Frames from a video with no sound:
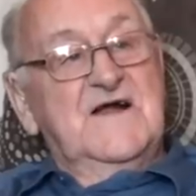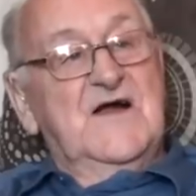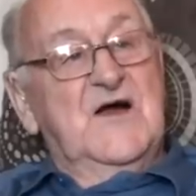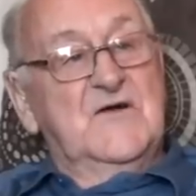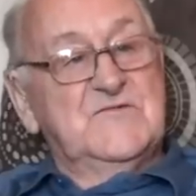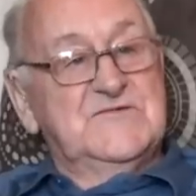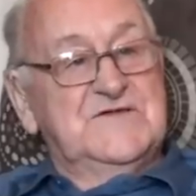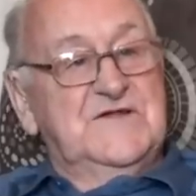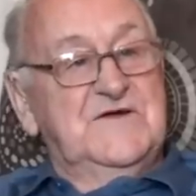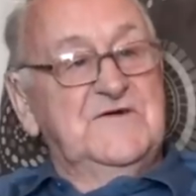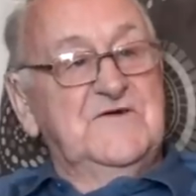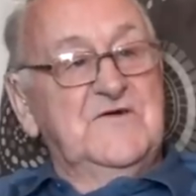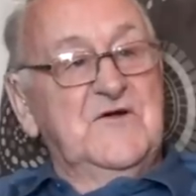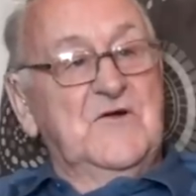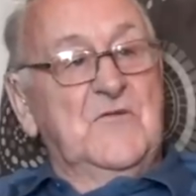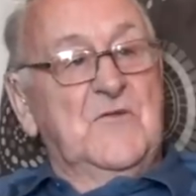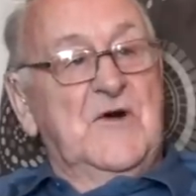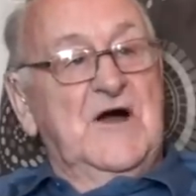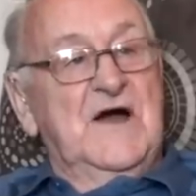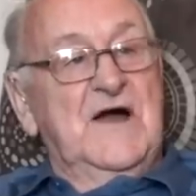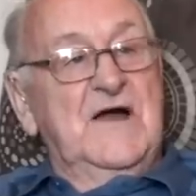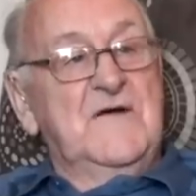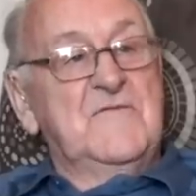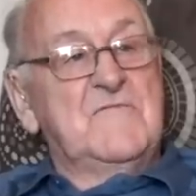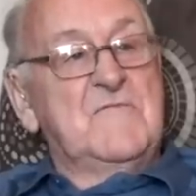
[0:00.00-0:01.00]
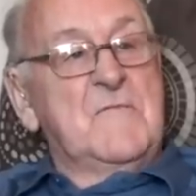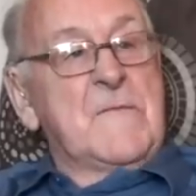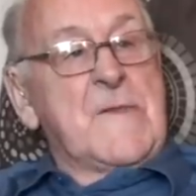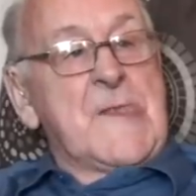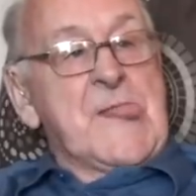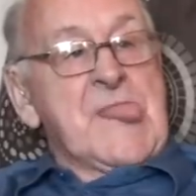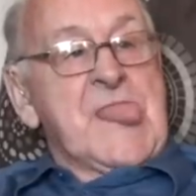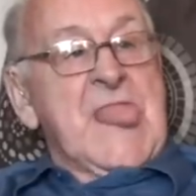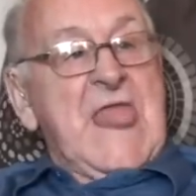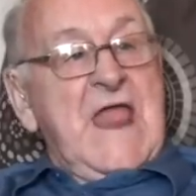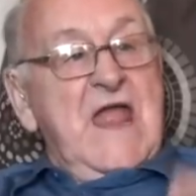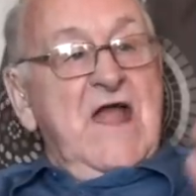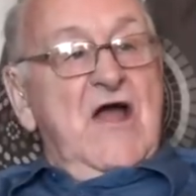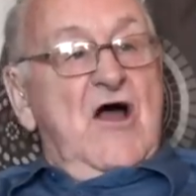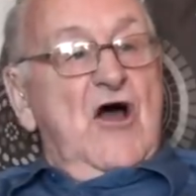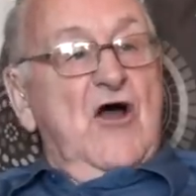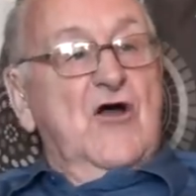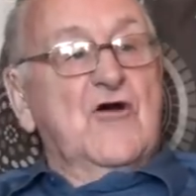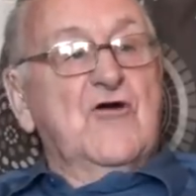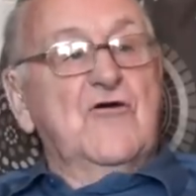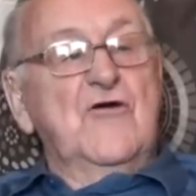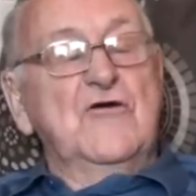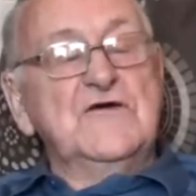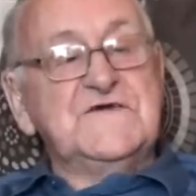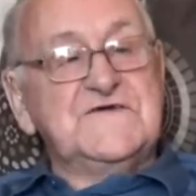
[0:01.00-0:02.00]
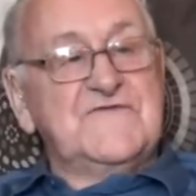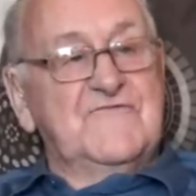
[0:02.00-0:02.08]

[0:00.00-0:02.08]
I was there a while. Across